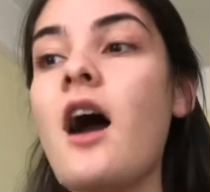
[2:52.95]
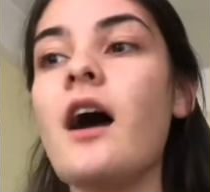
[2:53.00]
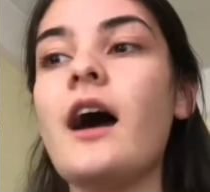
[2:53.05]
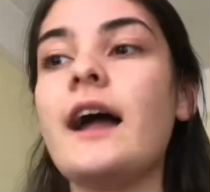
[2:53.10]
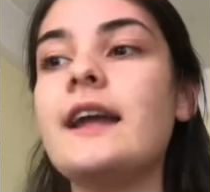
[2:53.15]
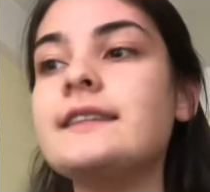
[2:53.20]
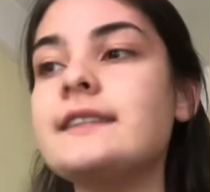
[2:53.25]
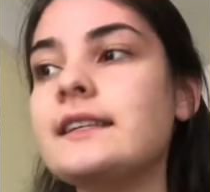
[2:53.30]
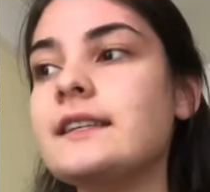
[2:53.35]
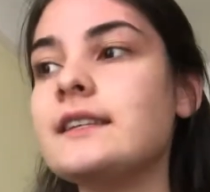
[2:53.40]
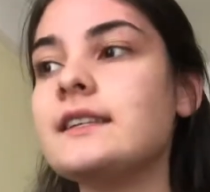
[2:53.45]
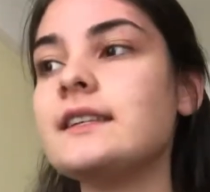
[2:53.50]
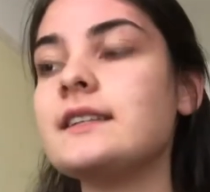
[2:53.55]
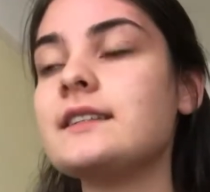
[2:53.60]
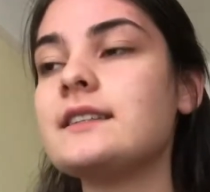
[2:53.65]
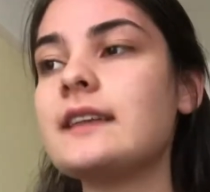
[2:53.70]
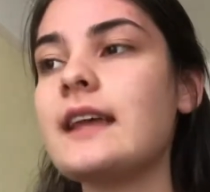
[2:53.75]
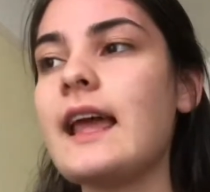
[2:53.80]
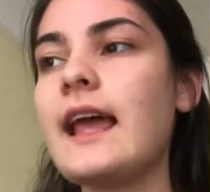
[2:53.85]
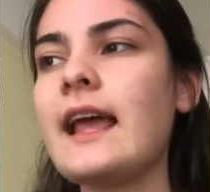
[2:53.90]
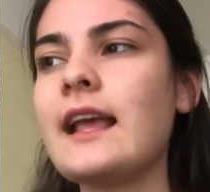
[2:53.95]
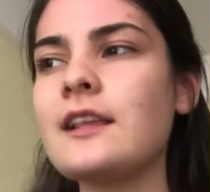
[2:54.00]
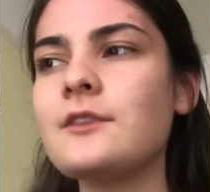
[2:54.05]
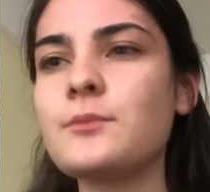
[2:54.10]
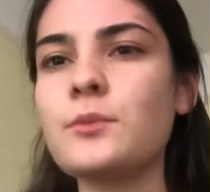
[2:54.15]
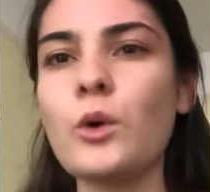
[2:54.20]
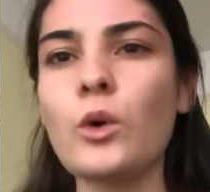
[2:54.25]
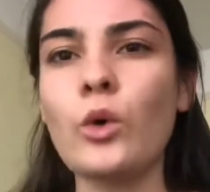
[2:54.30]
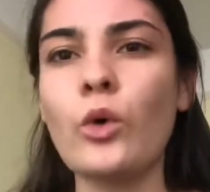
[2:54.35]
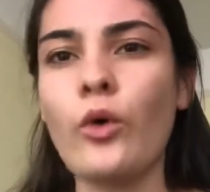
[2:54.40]
I didn't
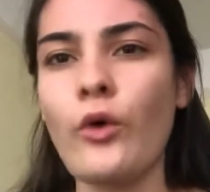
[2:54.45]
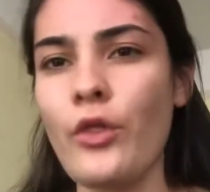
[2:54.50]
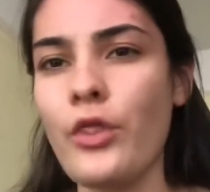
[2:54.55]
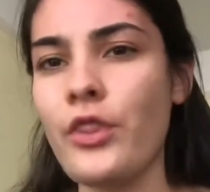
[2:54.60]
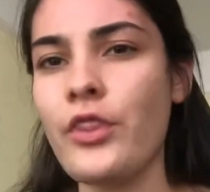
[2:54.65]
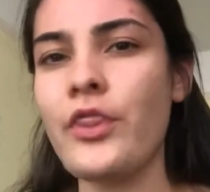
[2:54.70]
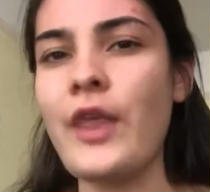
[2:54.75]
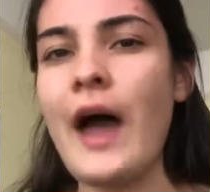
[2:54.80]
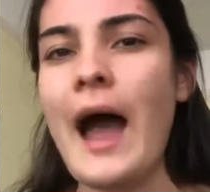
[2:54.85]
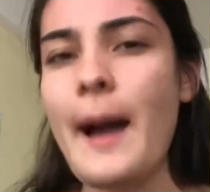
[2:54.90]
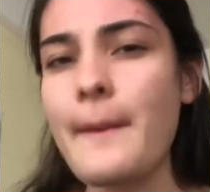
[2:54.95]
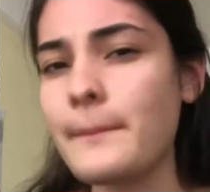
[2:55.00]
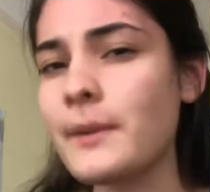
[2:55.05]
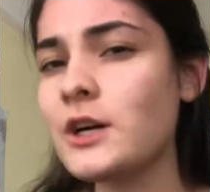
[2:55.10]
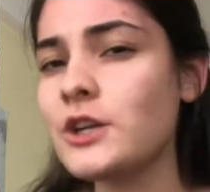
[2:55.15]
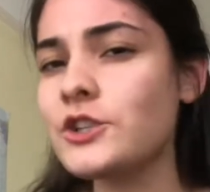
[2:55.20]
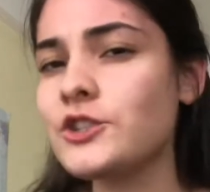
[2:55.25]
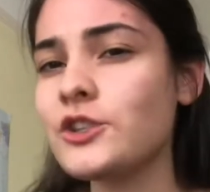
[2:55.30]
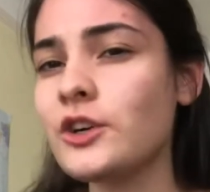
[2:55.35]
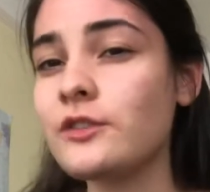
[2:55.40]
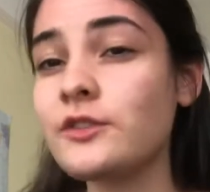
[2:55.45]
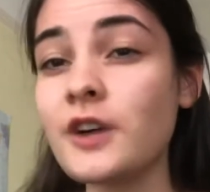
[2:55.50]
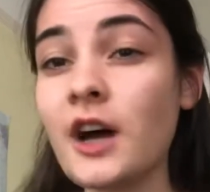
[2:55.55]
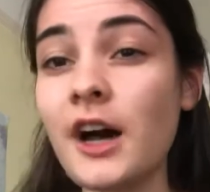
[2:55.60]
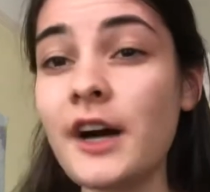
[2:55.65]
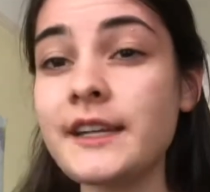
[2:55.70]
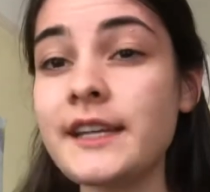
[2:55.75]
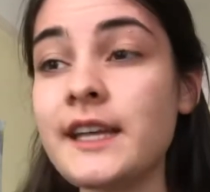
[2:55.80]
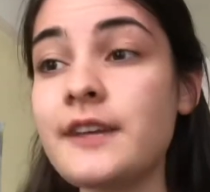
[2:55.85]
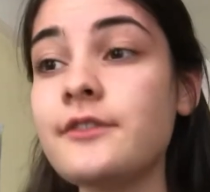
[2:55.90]
explore that much of
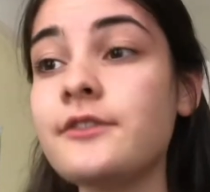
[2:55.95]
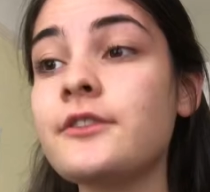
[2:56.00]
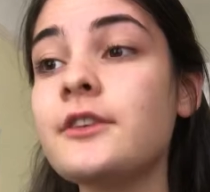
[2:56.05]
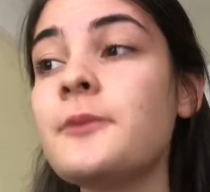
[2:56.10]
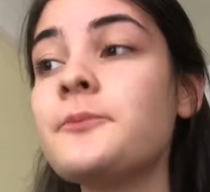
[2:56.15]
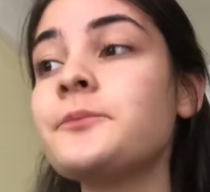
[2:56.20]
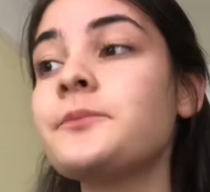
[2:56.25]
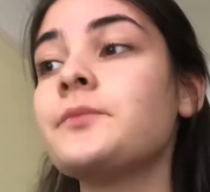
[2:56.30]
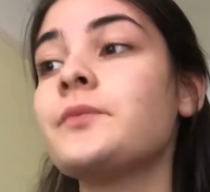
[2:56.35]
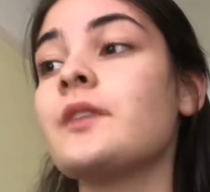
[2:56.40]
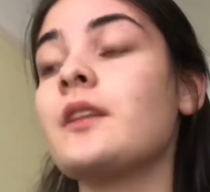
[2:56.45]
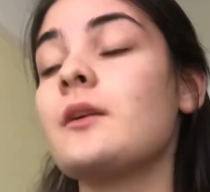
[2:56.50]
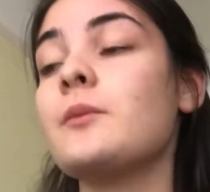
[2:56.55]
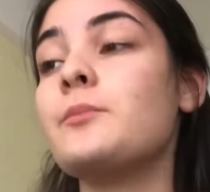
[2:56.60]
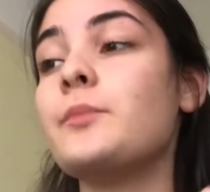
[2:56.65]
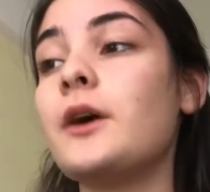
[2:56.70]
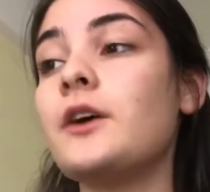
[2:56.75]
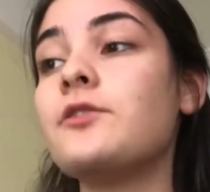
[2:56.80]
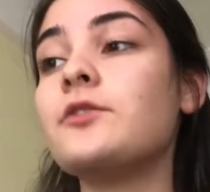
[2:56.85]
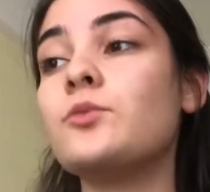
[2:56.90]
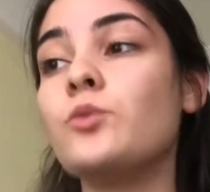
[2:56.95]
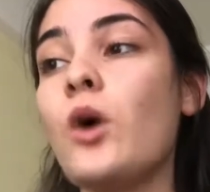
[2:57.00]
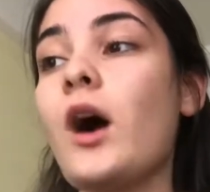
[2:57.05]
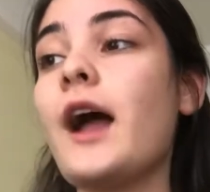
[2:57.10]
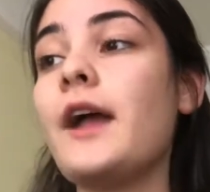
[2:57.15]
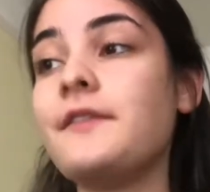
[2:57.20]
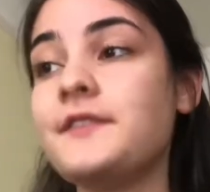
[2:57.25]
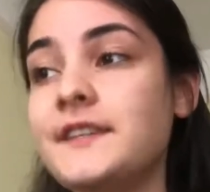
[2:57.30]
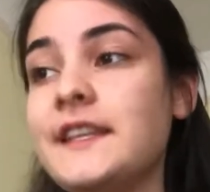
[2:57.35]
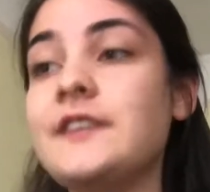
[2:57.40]
Cardiff, but from what I
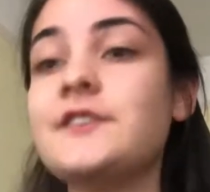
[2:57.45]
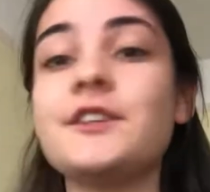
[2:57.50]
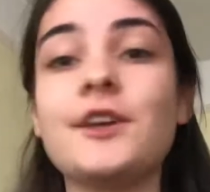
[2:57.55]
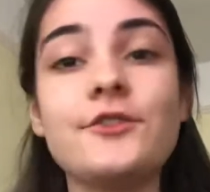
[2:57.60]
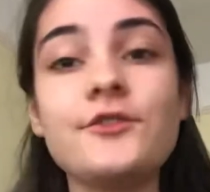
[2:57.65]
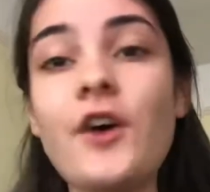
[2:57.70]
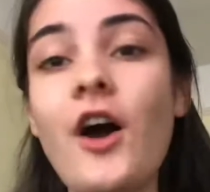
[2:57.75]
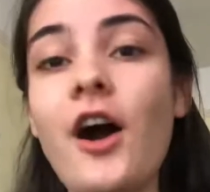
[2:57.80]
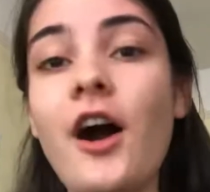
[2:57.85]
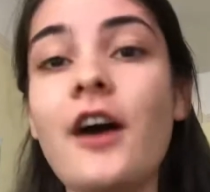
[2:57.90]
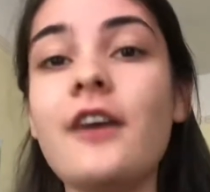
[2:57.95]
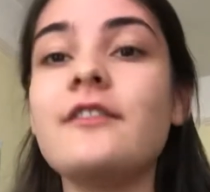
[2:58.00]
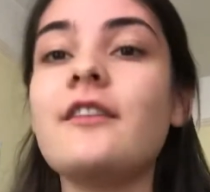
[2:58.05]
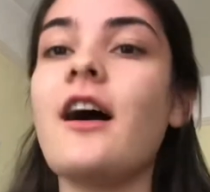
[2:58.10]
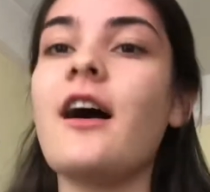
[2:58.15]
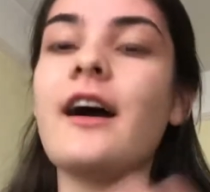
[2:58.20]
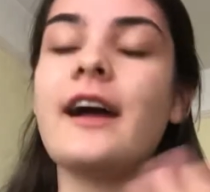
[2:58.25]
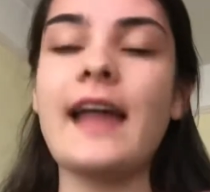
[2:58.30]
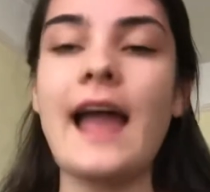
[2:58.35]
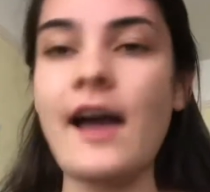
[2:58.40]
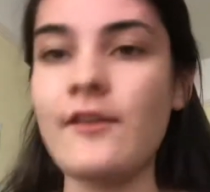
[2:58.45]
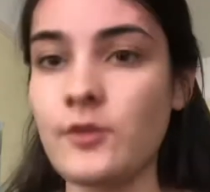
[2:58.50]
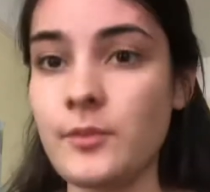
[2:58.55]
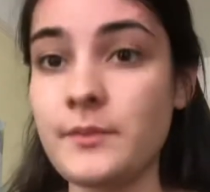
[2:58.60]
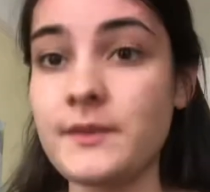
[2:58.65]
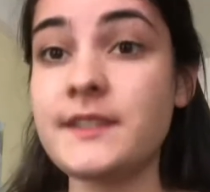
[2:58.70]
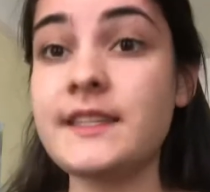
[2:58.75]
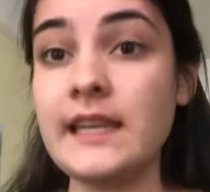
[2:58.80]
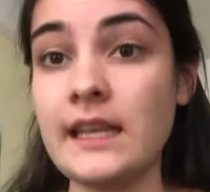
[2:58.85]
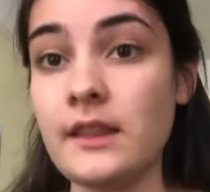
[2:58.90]
have seen so far, I haven't
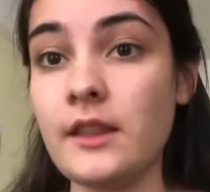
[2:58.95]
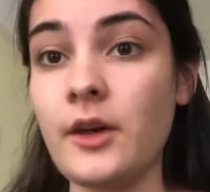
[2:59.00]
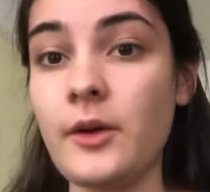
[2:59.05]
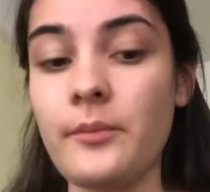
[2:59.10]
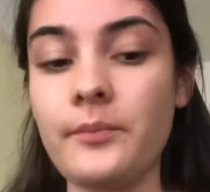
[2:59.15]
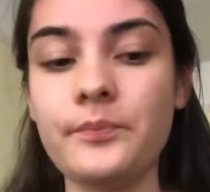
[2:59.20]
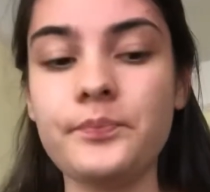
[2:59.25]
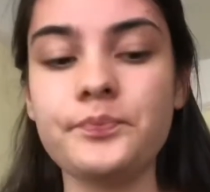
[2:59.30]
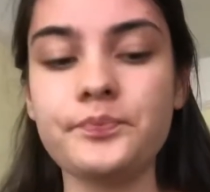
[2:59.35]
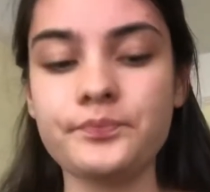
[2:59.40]
seen them.